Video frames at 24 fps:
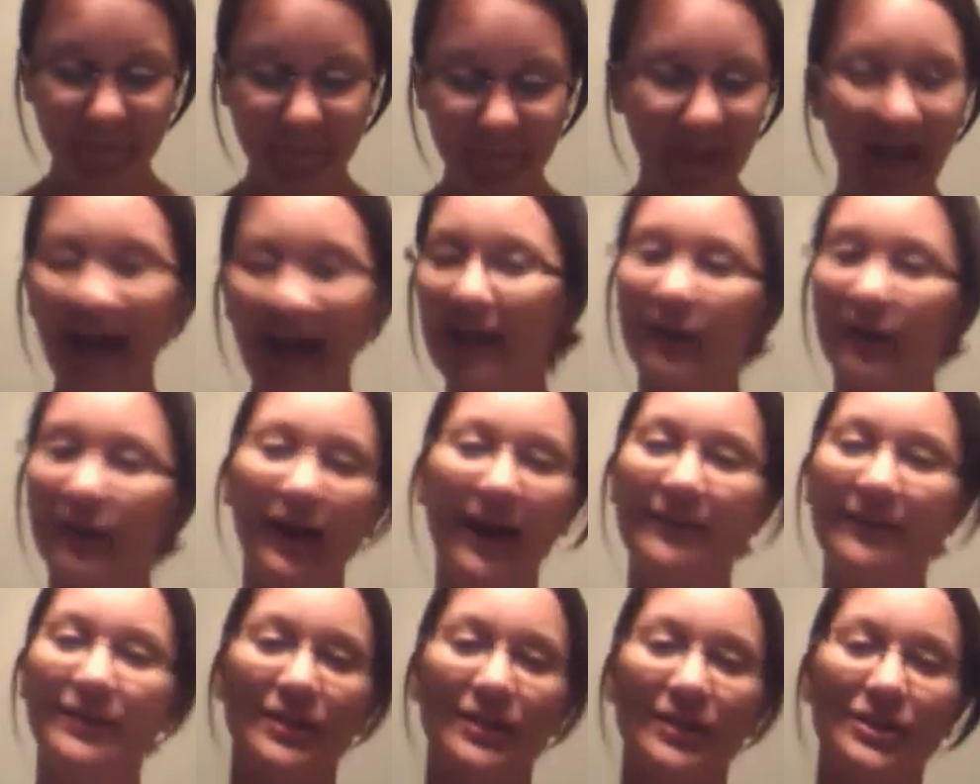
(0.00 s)
I don't
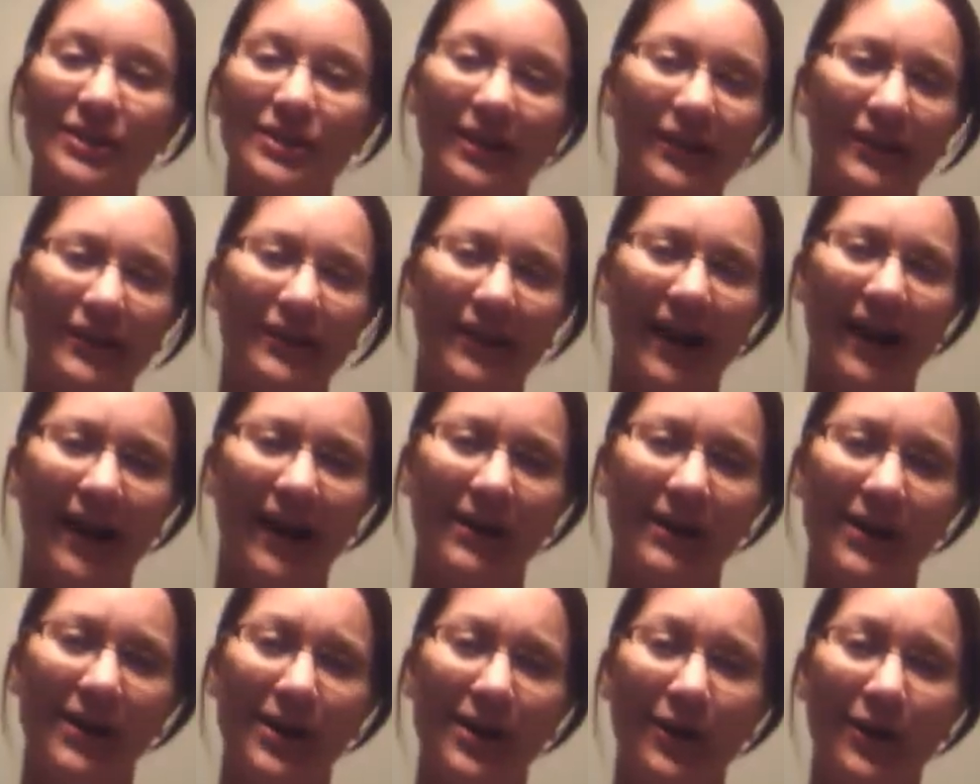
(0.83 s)
have to share that
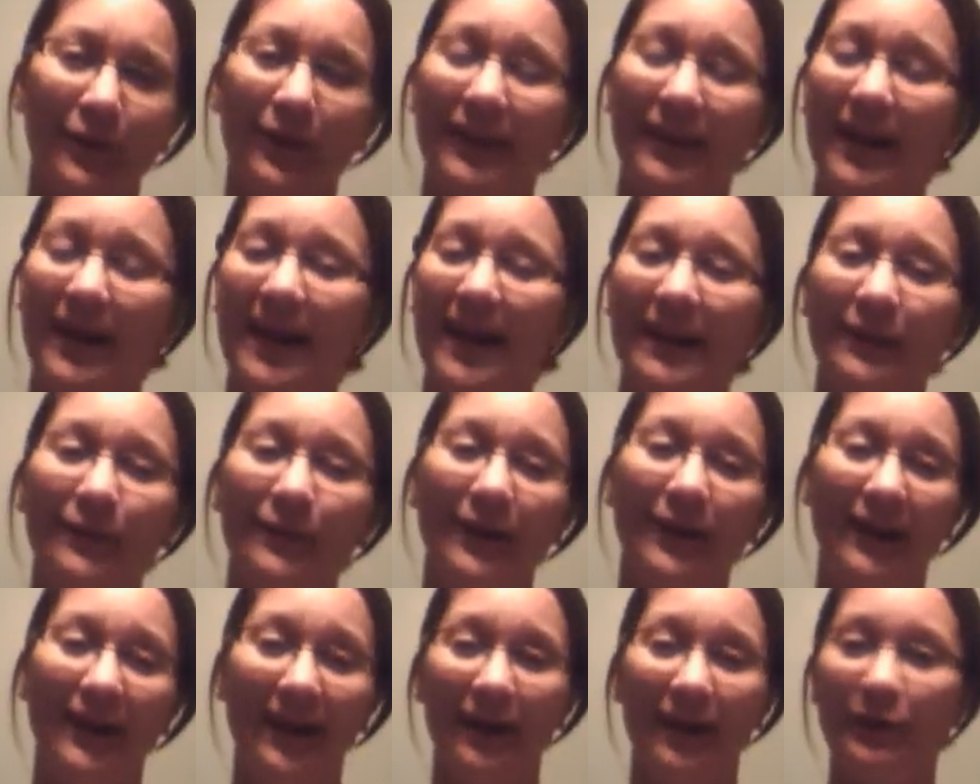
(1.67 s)
with
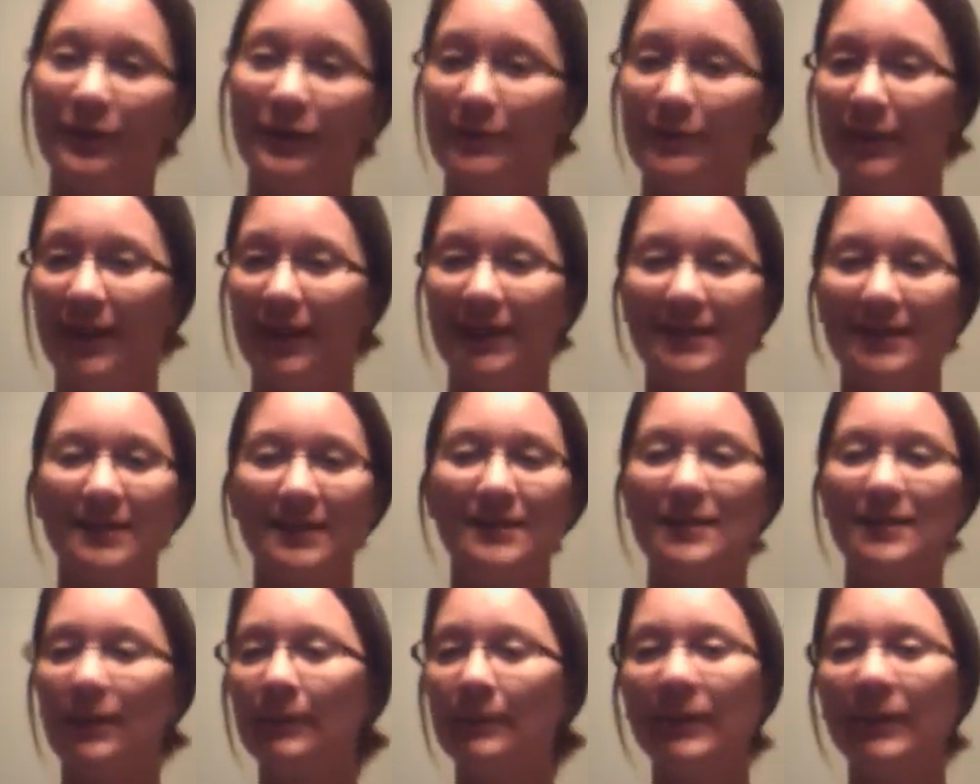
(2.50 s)
anyone else because it's
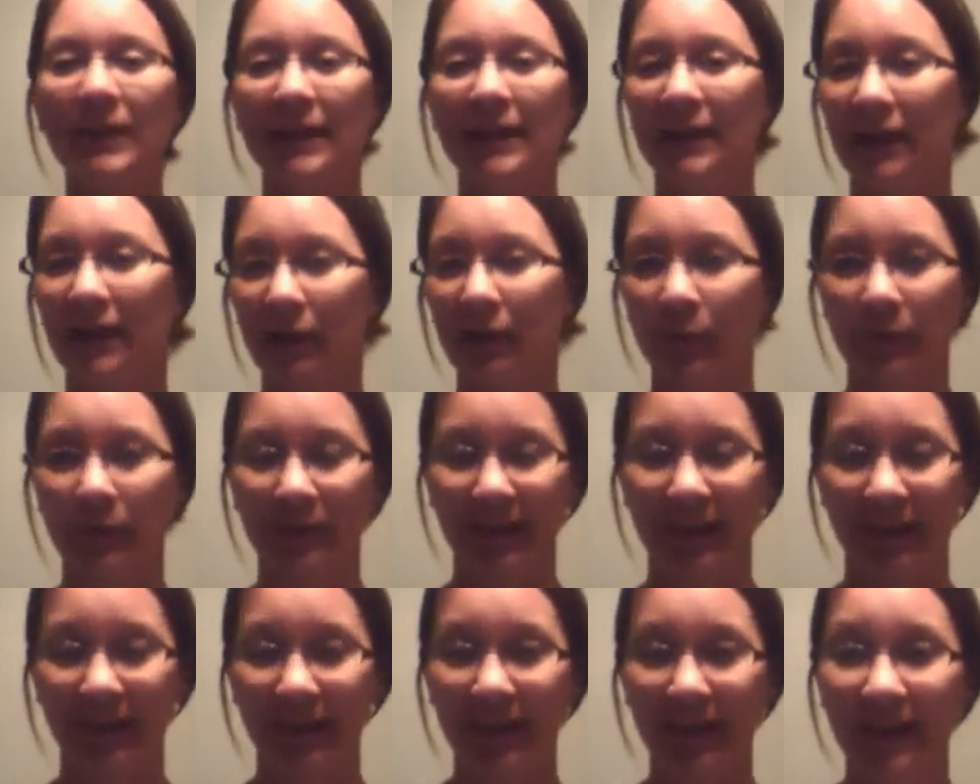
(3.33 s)
something that
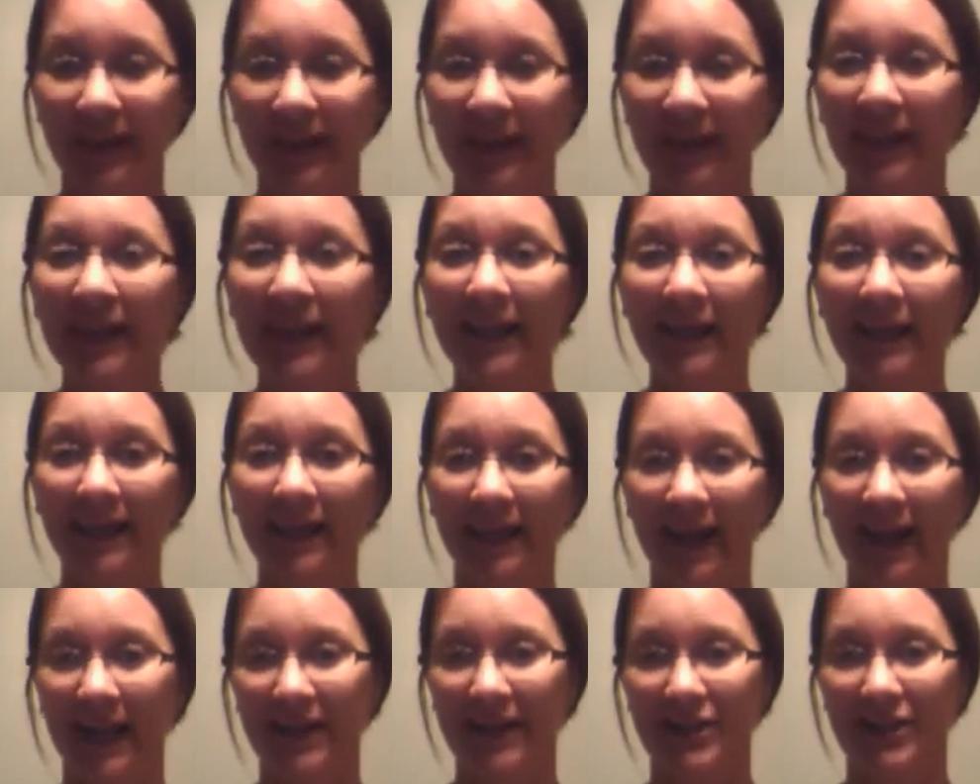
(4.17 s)
only he and
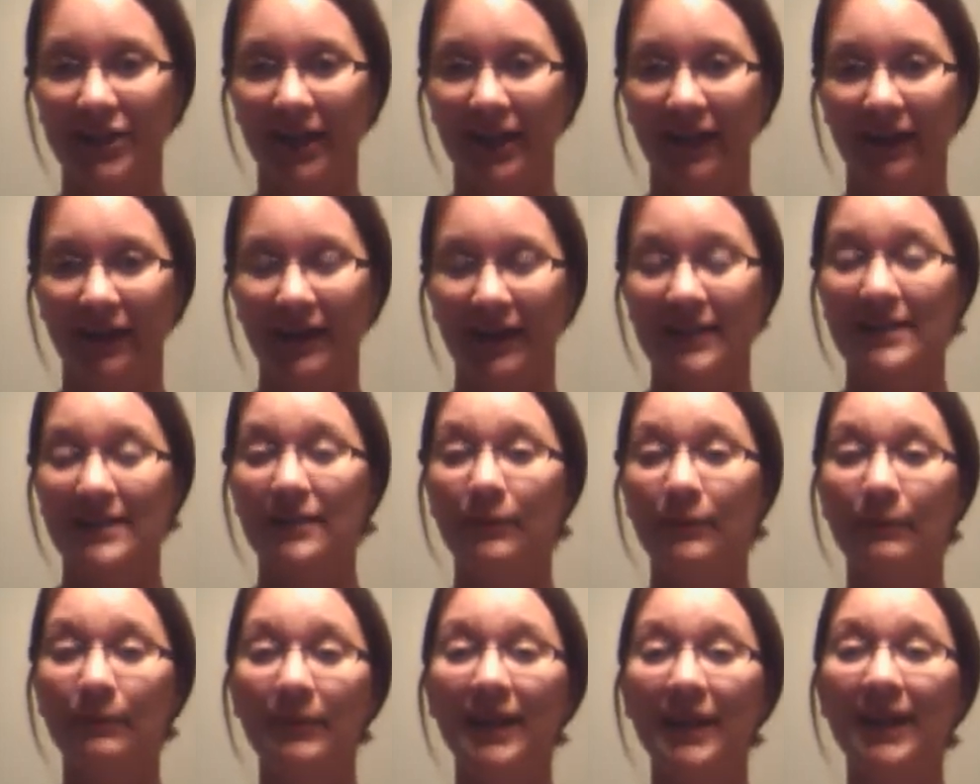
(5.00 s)
I share. And to
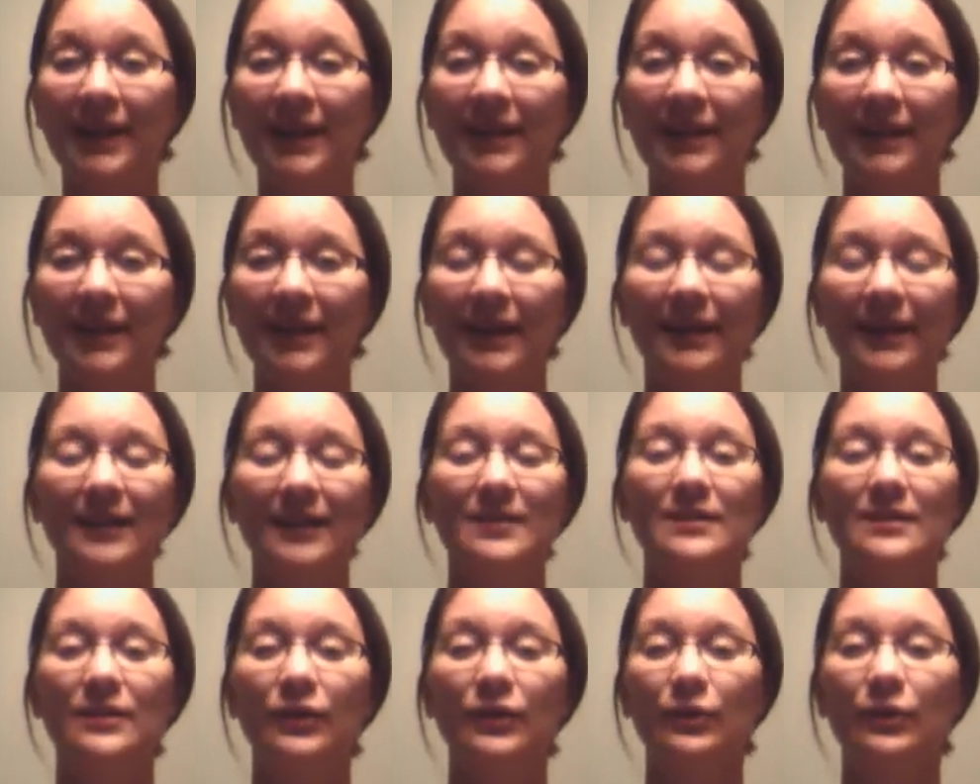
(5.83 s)
me,
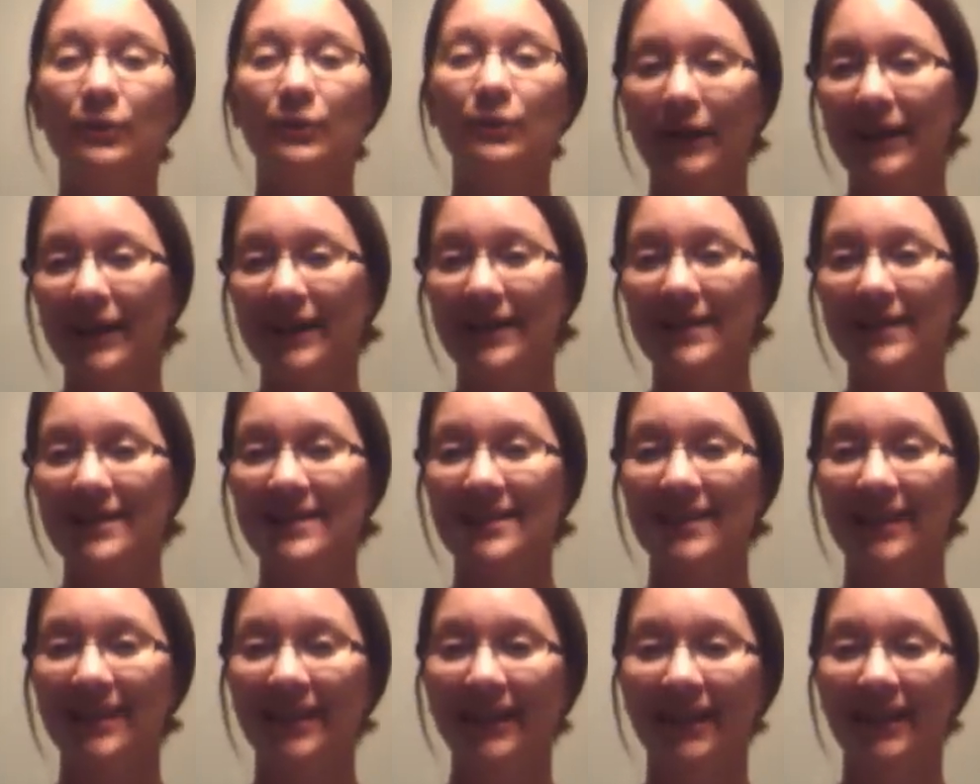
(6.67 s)
it's the
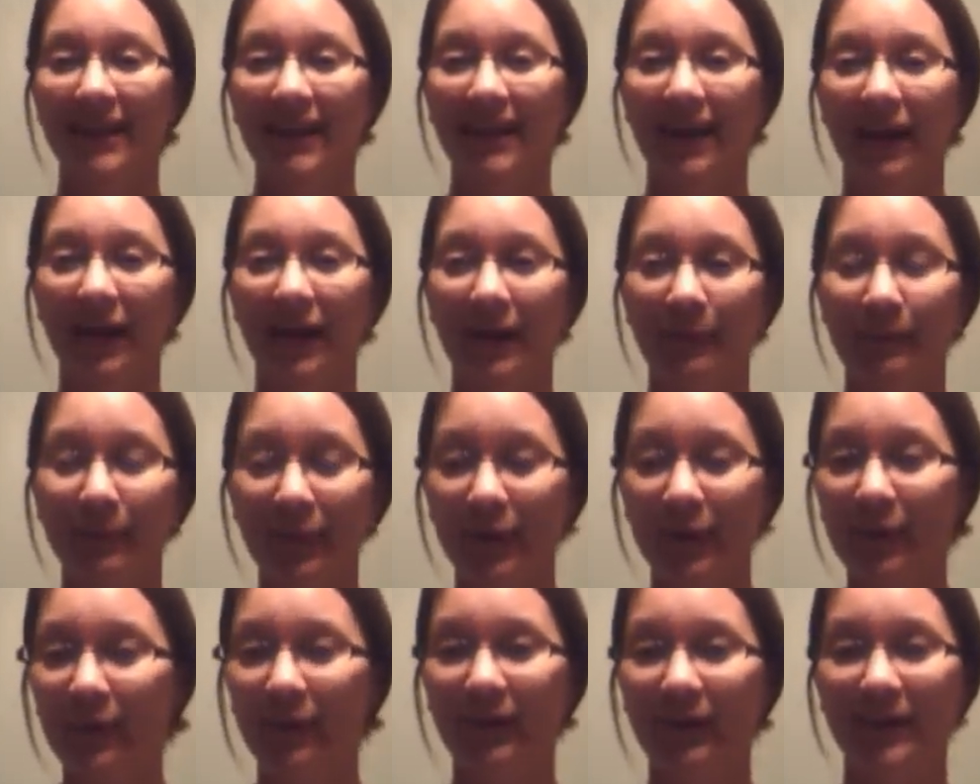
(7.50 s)
greatest and
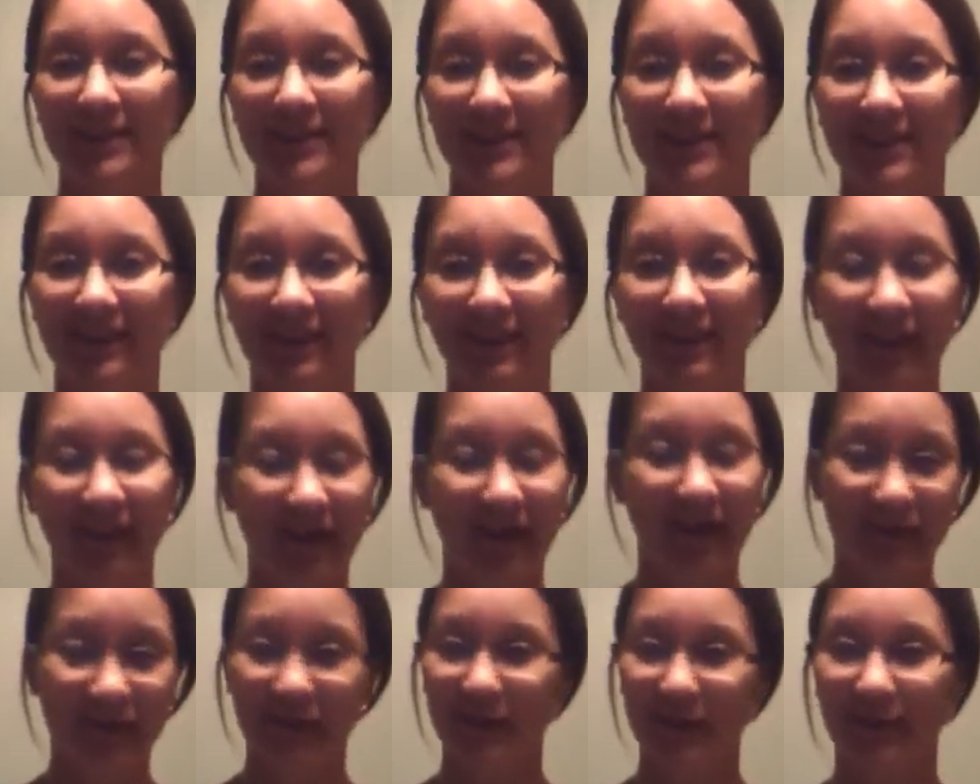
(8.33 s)
purest
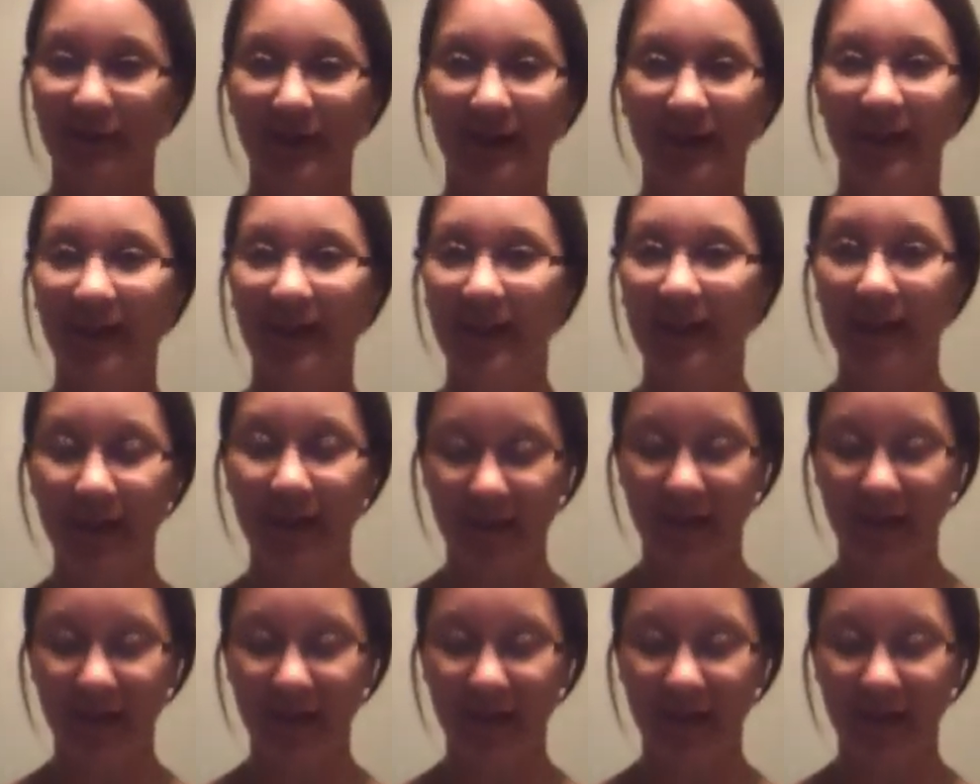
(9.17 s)
love story in and